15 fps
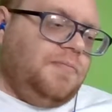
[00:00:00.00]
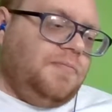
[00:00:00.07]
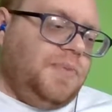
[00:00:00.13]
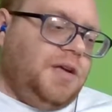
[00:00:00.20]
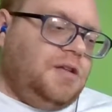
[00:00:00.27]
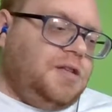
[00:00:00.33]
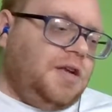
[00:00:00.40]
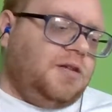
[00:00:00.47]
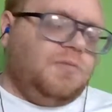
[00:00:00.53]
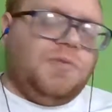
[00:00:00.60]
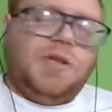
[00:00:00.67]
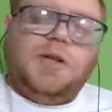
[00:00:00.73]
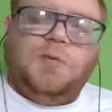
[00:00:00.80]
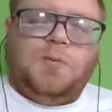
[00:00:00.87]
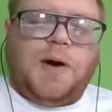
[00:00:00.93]
because I don't
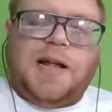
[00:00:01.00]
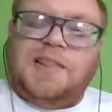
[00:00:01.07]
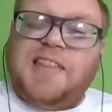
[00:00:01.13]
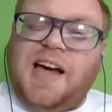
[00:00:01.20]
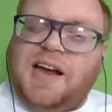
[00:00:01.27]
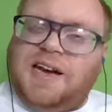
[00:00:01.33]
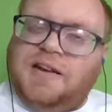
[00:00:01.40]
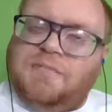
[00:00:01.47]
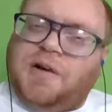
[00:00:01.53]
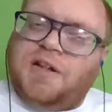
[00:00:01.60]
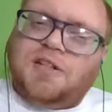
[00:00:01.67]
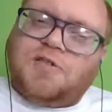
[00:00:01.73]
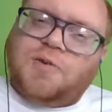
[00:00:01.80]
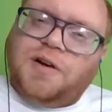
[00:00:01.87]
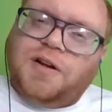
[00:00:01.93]
really write that in my
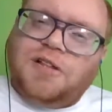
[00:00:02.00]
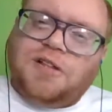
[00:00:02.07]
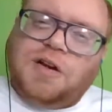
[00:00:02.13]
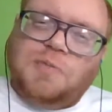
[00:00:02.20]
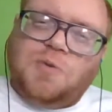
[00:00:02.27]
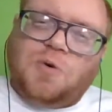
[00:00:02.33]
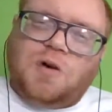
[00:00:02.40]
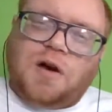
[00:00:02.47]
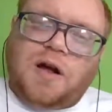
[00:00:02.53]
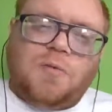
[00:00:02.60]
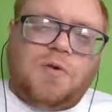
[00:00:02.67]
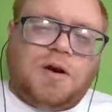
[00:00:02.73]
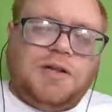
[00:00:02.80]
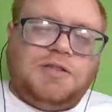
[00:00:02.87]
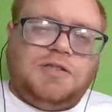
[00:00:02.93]
stories anymore. I
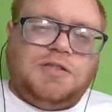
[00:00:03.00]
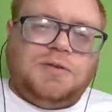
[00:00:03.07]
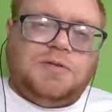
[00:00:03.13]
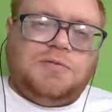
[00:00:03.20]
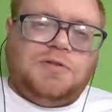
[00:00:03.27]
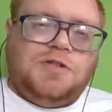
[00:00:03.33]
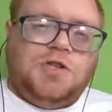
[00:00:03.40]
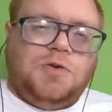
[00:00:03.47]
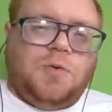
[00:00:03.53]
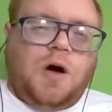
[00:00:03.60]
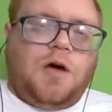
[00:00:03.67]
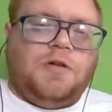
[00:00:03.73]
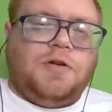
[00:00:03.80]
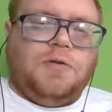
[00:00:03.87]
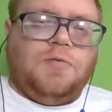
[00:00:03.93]
wanted to do
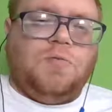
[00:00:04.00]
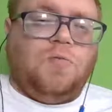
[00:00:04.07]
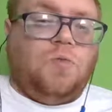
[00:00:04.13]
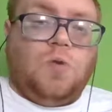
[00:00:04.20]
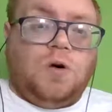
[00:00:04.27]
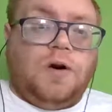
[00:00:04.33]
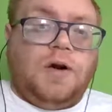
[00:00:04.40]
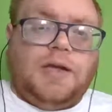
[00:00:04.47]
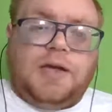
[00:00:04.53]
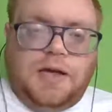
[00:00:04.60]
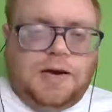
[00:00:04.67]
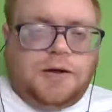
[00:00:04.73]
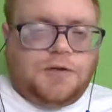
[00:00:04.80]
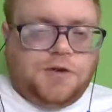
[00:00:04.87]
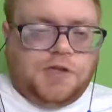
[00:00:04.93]
other work
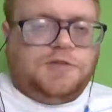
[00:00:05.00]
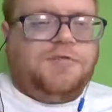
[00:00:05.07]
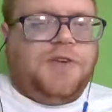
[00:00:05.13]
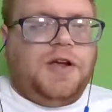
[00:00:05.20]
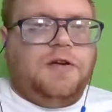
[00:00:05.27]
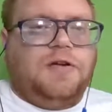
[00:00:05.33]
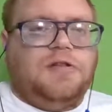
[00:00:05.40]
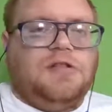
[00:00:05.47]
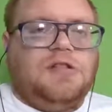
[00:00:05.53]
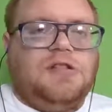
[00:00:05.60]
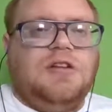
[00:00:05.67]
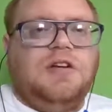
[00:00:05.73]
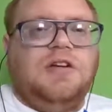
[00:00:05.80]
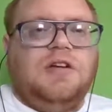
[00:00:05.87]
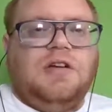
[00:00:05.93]
in other spheres
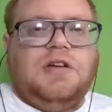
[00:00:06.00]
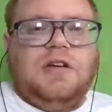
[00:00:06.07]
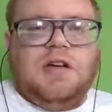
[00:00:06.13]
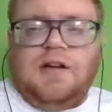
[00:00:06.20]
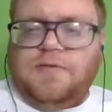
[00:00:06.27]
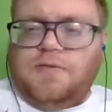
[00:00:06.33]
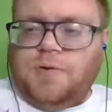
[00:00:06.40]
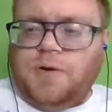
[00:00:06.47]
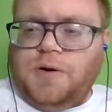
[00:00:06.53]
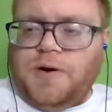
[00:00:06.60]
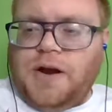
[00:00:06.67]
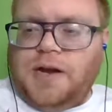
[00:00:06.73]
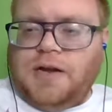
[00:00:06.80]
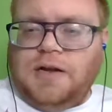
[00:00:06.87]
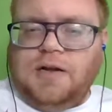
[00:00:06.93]
of queer
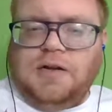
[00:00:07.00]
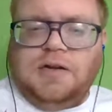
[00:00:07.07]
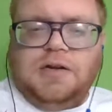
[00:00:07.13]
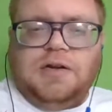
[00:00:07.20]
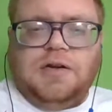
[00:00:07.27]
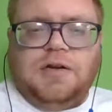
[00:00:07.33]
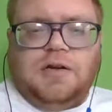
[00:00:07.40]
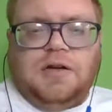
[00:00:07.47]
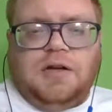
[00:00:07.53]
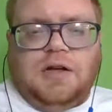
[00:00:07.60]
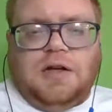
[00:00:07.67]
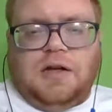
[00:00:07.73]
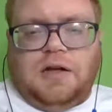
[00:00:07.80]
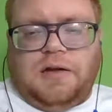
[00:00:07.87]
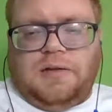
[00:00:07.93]
writing.
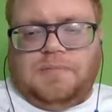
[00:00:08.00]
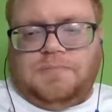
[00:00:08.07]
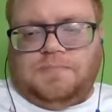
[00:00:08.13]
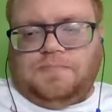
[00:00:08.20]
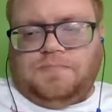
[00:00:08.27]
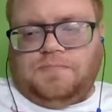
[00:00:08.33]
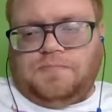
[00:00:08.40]
Um,